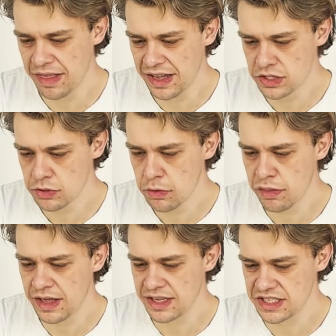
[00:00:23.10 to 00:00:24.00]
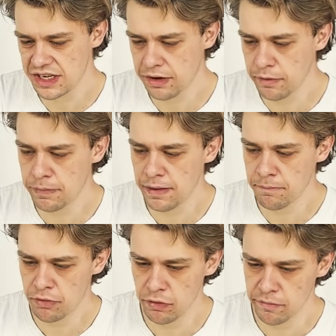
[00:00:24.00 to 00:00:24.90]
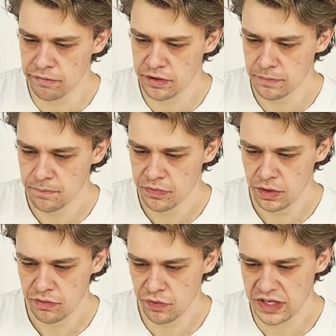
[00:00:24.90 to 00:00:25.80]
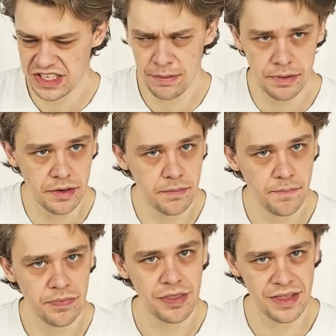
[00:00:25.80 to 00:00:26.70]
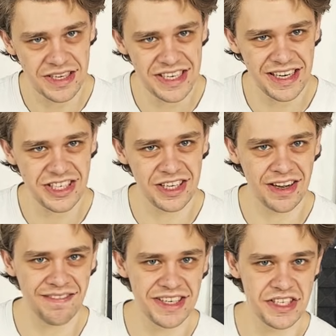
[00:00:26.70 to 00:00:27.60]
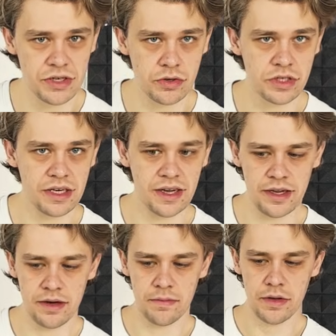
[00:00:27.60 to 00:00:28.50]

there are two things that could be improved. For example, the section numbers don't align.